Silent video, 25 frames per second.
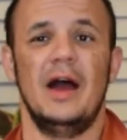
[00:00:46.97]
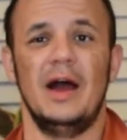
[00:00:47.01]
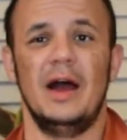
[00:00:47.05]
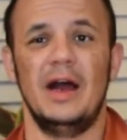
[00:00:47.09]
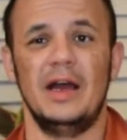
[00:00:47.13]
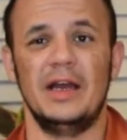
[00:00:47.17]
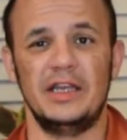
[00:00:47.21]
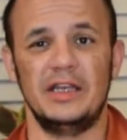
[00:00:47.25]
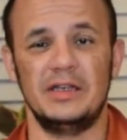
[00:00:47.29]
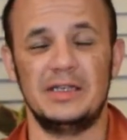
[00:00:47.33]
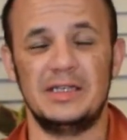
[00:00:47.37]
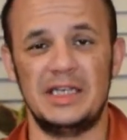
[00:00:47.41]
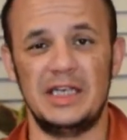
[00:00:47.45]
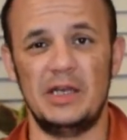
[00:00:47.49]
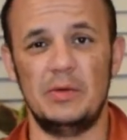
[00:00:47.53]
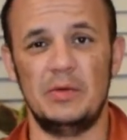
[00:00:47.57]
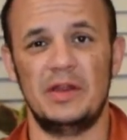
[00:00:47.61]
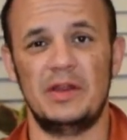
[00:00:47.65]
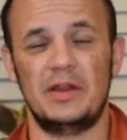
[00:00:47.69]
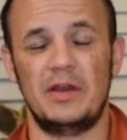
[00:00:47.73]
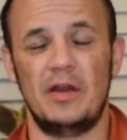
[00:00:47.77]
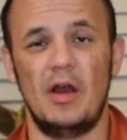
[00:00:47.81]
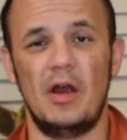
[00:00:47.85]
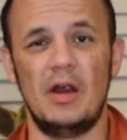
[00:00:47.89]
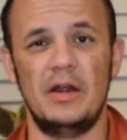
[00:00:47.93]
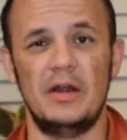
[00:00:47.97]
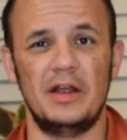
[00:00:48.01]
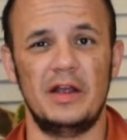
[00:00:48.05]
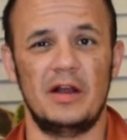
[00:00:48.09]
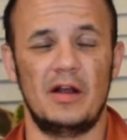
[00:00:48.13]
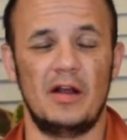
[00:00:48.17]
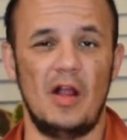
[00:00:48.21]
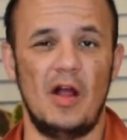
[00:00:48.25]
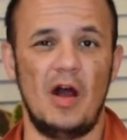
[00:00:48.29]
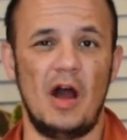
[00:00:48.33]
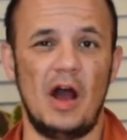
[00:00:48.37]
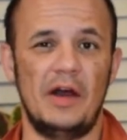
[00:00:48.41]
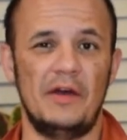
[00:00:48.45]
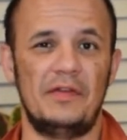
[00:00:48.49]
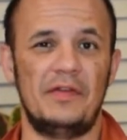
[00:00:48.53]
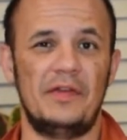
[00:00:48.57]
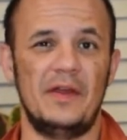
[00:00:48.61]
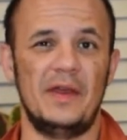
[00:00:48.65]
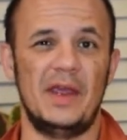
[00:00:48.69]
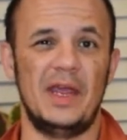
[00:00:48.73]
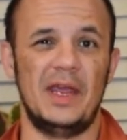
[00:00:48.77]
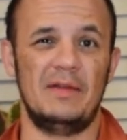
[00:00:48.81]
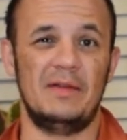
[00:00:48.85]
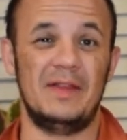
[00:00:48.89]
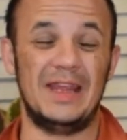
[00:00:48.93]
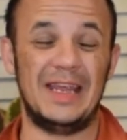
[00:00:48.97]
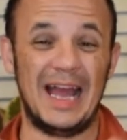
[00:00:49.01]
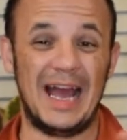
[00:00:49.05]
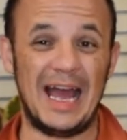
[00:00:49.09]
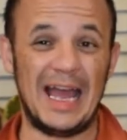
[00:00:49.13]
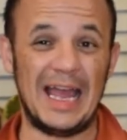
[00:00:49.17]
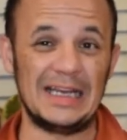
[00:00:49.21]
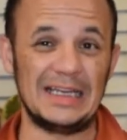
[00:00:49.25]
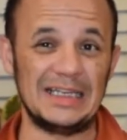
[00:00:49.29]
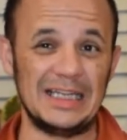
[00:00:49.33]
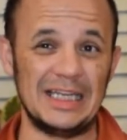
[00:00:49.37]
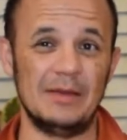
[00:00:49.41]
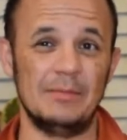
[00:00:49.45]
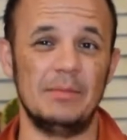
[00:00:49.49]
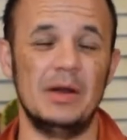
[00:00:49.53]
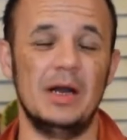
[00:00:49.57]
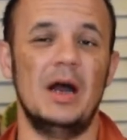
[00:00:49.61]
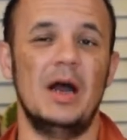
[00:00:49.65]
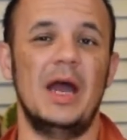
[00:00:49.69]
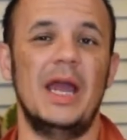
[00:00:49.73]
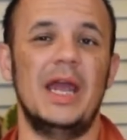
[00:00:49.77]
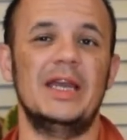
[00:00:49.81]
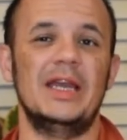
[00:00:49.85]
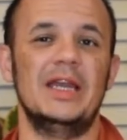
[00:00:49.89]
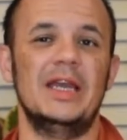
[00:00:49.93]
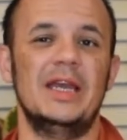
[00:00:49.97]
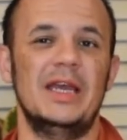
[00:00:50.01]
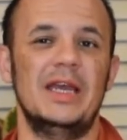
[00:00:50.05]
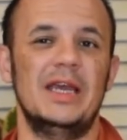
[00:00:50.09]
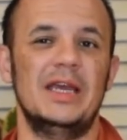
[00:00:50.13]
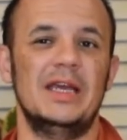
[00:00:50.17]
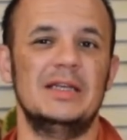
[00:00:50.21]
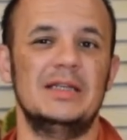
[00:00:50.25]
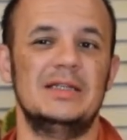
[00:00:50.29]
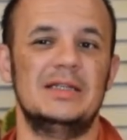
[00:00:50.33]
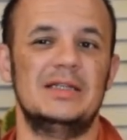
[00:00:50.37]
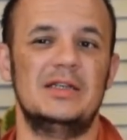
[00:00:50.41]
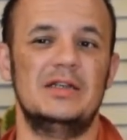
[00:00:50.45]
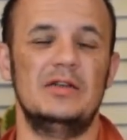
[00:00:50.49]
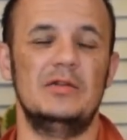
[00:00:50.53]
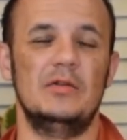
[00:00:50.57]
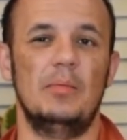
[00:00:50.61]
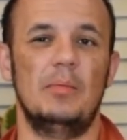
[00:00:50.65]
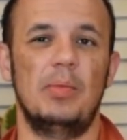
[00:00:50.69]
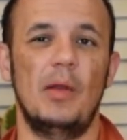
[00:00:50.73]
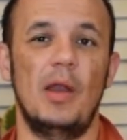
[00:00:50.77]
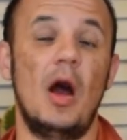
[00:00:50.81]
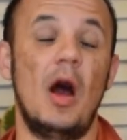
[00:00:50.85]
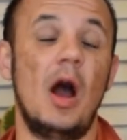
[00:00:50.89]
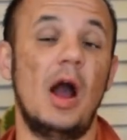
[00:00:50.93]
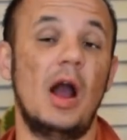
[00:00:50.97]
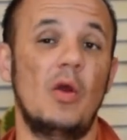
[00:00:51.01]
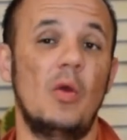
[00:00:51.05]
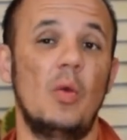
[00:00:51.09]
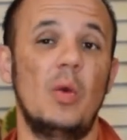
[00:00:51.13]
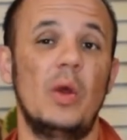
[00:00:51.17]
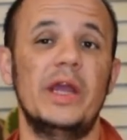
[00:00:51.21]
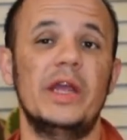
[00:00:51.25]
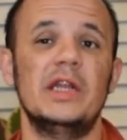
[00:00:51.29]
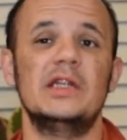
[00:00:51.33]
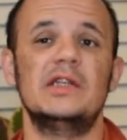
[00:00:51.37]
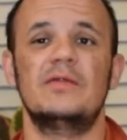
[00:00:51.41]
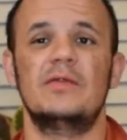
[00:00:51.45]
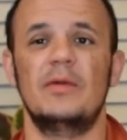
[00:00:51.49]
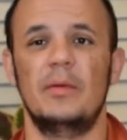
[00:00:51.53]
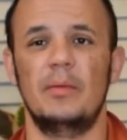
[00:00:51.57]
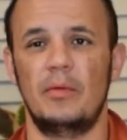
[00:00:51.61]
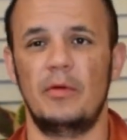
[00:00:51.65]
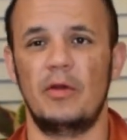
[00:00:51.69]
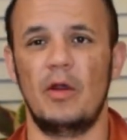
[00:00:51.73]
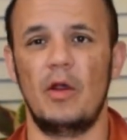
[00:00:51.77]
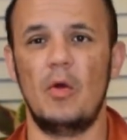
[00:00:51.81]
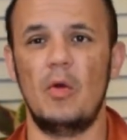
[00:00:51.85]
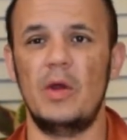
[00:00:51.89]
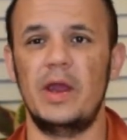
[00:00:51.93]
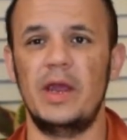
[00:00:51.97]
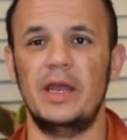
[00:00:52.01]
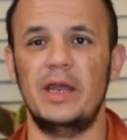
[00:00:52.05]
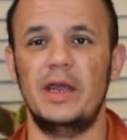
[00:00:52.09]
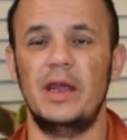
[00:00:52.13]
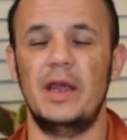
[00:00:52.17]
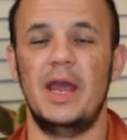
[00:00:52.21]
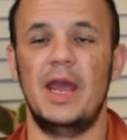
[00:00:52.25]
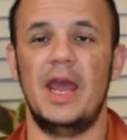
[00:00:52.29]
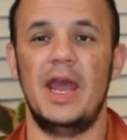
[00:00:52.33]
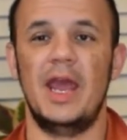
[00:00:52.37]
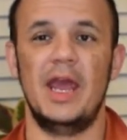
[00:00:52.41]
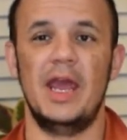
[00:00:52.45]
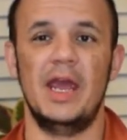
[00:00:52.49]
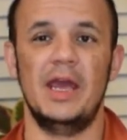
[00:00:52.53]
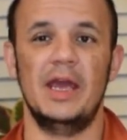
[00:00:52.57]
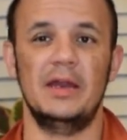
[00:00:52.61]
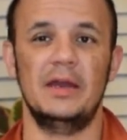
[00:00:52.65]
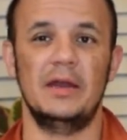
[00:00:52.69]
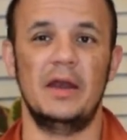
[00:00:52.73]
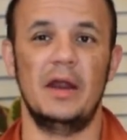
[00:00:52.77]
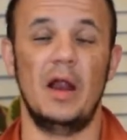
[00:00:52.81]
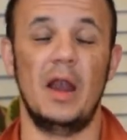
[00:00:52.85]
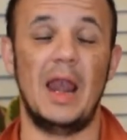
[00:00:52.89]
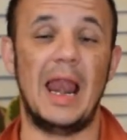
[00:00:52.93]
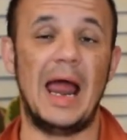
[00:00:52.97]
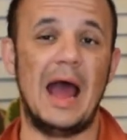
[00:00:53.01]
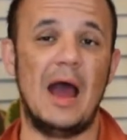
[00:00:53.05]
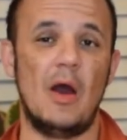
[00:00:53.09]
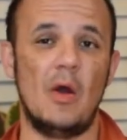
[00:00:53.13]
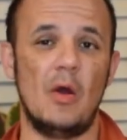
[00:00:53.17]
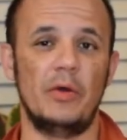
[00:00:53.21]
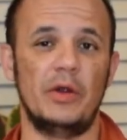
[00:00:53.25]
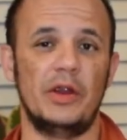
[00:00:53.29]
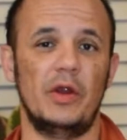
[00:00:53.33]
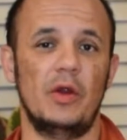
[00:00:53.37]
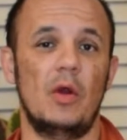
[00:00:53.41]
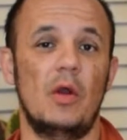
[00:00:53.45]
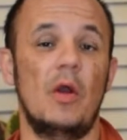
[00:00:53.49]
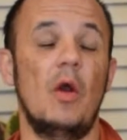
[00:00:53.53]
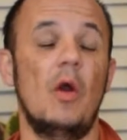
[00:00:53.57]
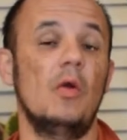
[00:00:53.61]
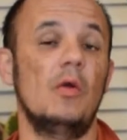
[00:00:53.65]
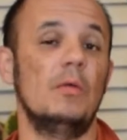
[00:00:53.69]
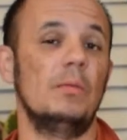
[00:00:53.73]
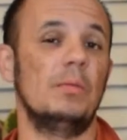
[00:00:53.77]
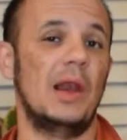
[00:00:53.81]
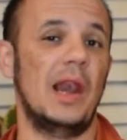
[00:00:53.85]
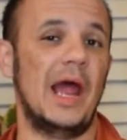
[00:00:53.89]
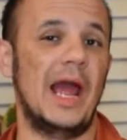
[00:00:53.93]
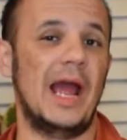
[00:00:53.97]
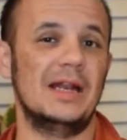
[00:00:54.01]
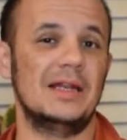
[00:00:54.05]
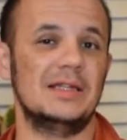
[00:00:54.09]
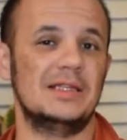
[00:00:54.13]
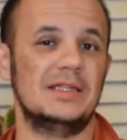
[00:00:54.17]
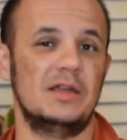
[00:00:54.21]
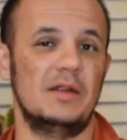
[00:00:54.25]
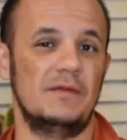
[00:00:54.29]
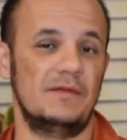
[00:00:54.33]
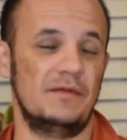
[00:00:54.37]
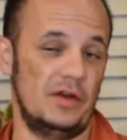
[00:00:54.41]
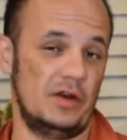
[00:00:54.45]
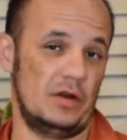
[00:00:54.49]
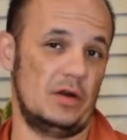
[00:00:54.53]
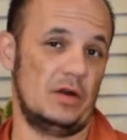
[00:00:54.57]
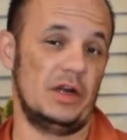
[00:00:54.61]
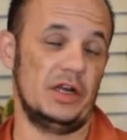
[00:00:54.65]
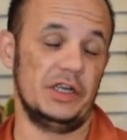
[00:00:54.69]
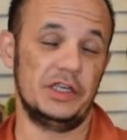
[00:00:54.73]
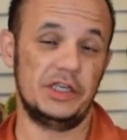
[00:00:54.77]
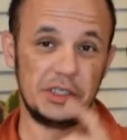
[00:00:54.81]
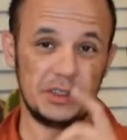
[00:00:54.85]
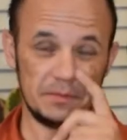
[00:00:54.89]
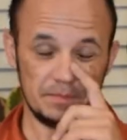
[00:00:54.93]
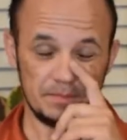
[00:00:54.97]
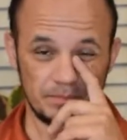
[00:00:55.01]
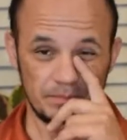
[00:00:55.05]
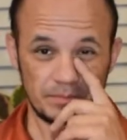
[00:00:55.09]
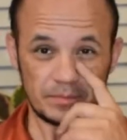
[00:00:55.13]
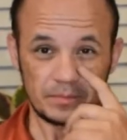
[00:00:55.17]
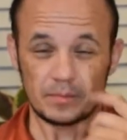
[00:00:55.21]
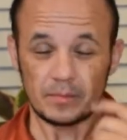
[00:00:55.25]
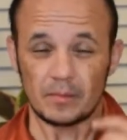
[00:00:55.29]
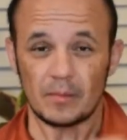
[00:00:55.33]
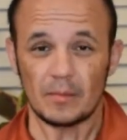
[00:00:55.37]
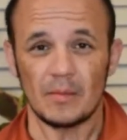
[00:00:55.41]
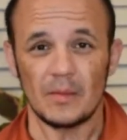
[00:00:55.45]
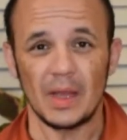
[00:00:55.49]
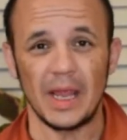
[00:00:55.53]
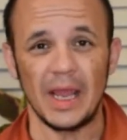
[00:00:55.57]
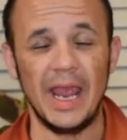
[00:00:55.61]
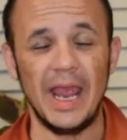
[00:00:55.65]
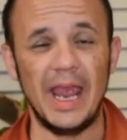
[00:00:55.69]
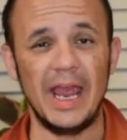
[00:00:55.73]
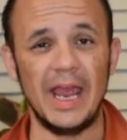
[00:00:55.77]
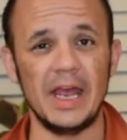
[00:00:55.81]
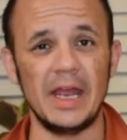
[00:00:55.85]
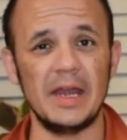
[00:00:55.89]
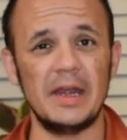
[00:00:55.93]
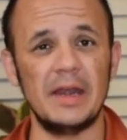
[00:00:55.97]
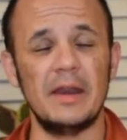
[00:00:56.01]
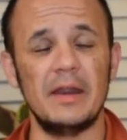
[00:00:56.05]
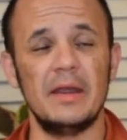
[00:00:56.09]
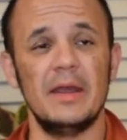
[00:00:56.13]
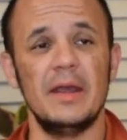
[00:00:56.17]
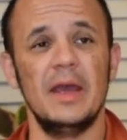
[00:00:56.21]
You see, with garden cloth, the idea behind it is to block weeds from growing and allow your own plants to flourish. And